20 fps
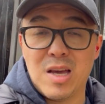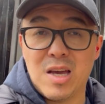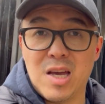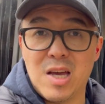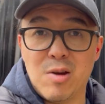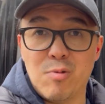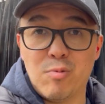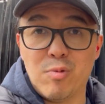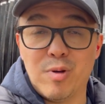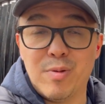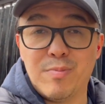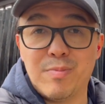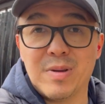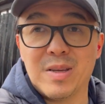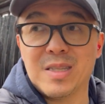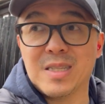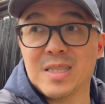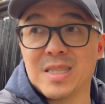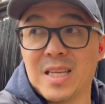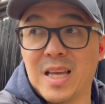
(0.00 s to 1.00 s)
it would be
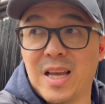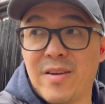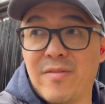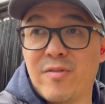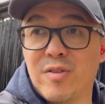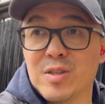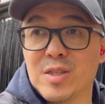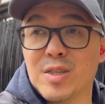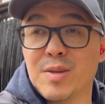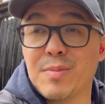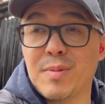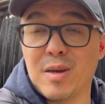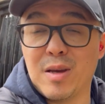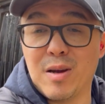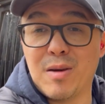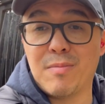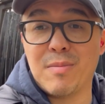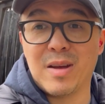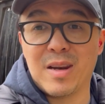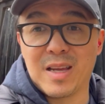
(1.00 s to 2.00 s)
safer to be
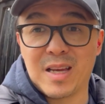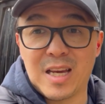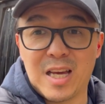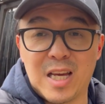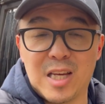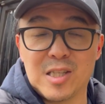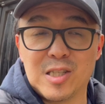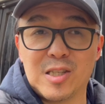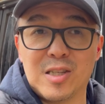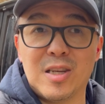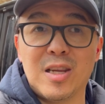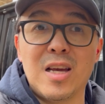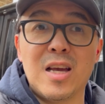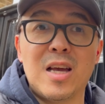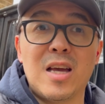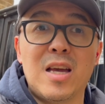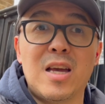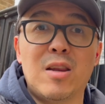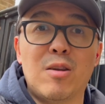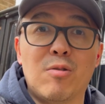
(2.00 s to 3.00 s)
on medication
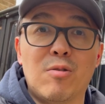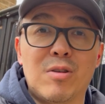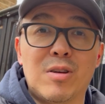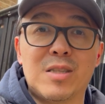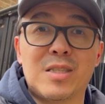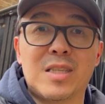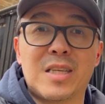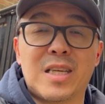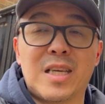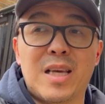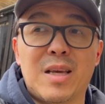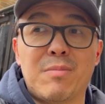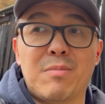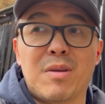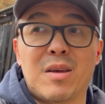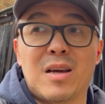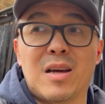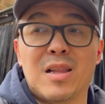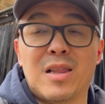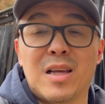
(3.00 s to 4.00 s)
in order to keep
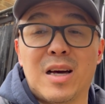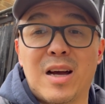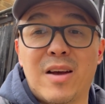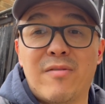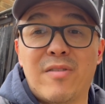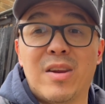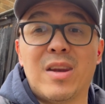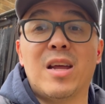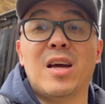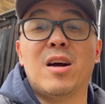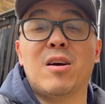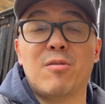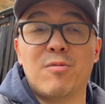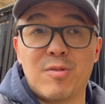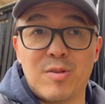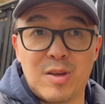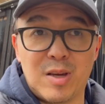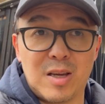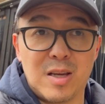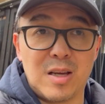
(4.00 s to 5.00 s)
me alive and
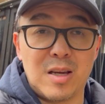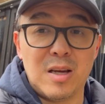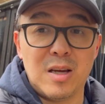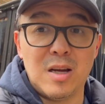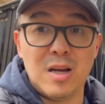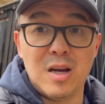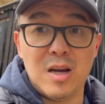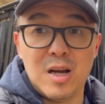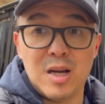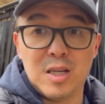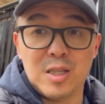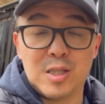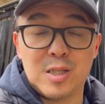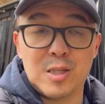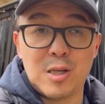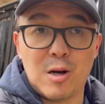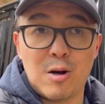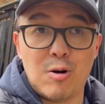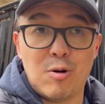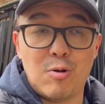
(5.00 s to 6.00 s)
healthy.
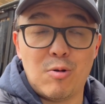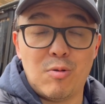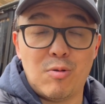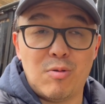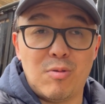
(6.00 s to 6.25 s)
So